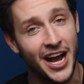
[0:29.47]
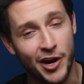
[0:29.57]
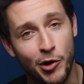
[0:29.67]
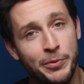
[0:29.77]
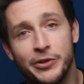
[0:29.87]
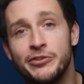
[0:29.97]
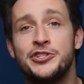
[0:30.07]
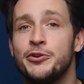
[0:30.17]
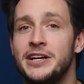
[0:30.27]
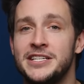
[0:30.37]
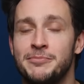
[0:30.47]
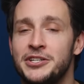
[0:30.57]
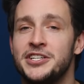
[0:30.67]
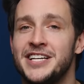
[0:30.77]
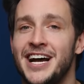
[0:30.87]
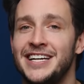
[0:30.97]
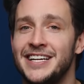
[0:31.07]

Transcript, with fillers: I hope you'll enjoy it as much as I